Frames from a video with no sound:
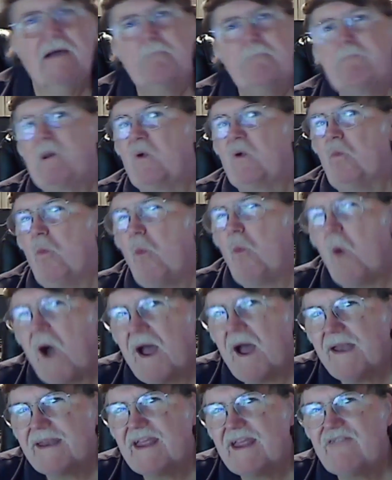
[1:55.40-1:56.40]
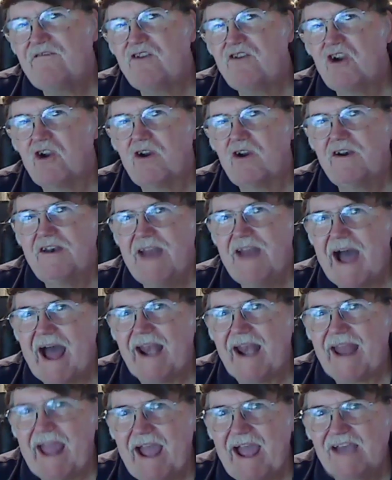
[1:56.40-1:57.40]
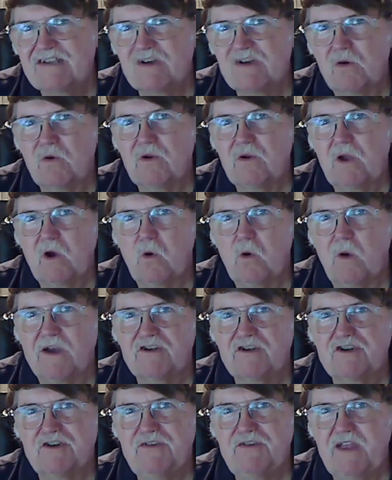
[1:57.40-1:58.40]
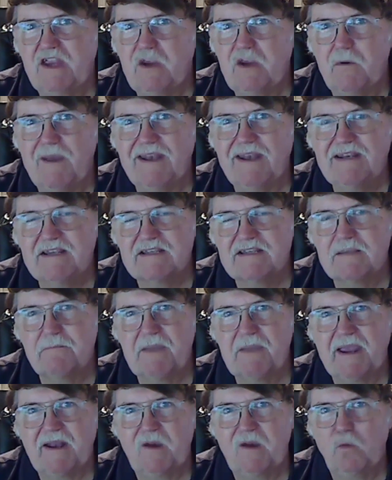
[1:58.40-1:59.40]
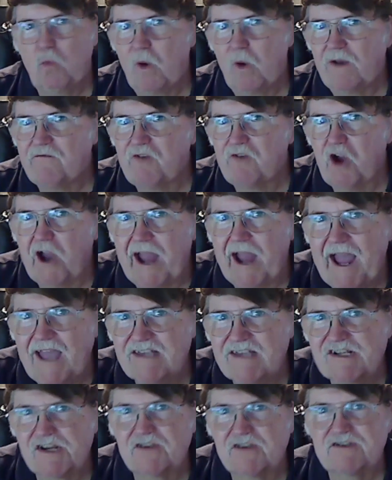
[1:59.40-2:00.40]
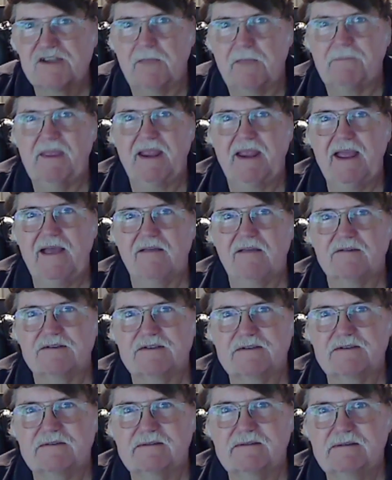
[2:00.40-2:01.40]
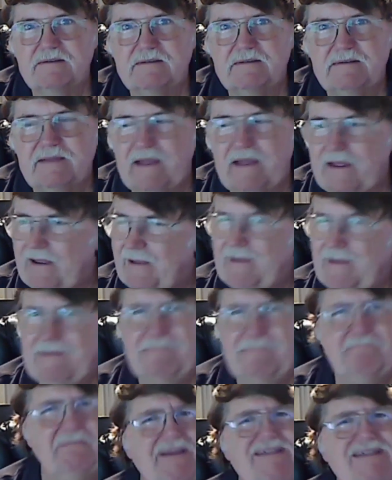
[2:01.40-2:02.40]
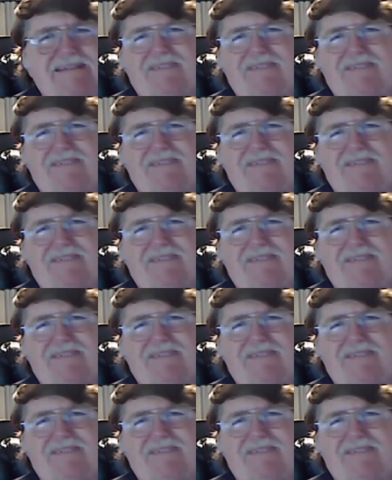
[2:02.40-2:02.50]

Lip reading: But what if you're not asked a question that you anticipated? What if you're asked something else? Piece